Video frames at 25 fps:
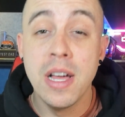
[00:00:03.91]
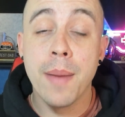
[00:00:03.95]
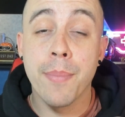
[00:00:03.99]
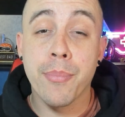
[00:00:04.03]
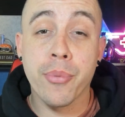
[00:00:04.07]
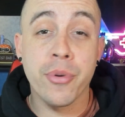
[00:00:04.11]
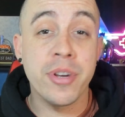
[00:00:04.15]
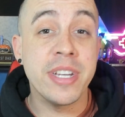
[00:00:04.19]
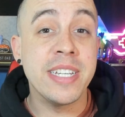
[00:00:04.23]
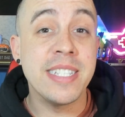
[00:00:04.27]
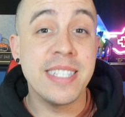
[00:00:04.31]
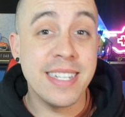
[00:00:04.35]

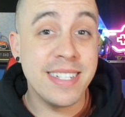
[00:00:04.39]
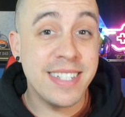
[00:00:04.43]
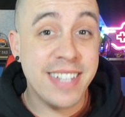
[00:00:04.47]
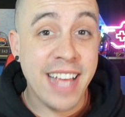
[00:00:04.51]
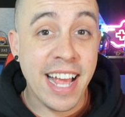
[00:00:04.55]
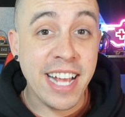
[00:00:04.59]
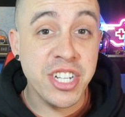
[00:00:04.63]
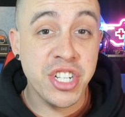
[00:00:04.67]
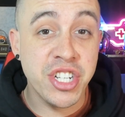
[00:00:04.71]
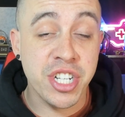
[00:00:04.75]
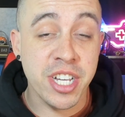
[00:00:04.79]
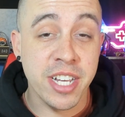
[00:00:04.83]

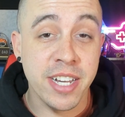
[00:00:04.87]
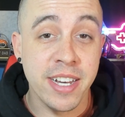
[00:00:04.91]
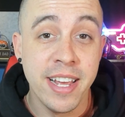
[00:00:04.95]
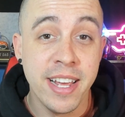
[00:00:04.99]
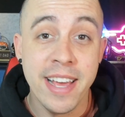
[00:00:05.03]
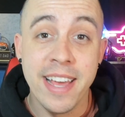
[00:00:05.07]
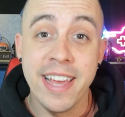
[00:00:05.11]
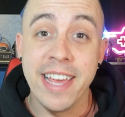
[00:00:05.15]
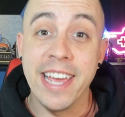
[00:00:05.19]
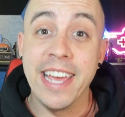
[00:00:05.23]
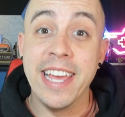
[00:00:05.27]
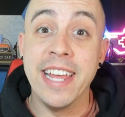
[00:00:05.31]
presentation
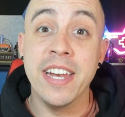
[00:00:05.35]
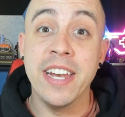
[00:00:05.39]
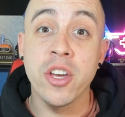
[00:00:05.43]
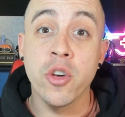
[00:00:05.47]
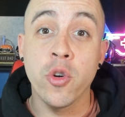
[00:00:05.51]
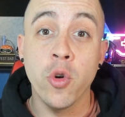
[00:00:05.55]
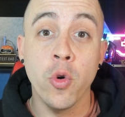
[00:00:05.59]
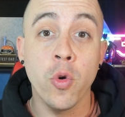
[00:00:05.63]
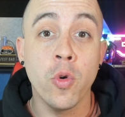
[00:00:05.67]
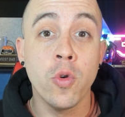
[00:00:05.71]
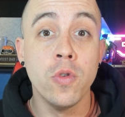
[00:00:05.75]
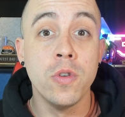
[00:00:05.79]
in
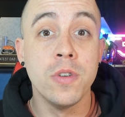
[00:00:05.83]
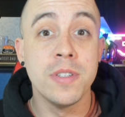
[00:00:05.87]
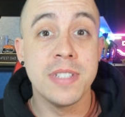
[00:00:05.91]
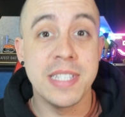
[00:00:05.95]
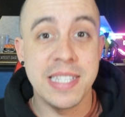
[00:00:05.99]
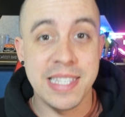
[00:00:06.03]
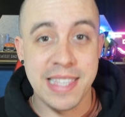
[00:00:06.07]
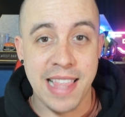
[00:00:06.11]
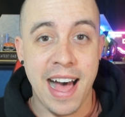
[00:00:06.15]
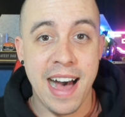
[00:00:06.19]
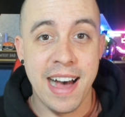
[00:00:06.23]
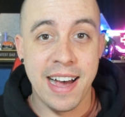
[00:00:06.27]
Google
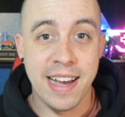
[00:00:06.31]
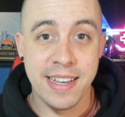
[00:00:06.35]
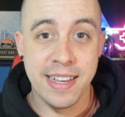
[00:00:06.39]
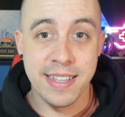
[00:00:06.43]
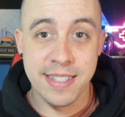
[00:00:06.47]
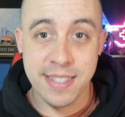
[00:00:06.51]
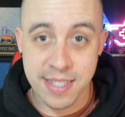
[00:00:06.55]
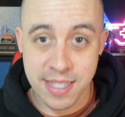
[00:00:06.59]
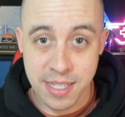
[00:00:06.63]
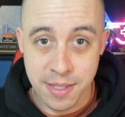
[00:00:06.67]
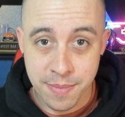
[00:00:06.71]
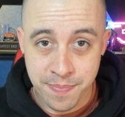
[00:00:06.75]

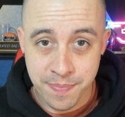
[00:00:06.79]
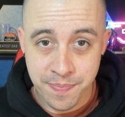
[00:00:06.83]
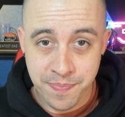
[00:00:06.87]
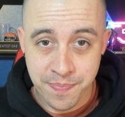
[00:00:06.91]
Slides.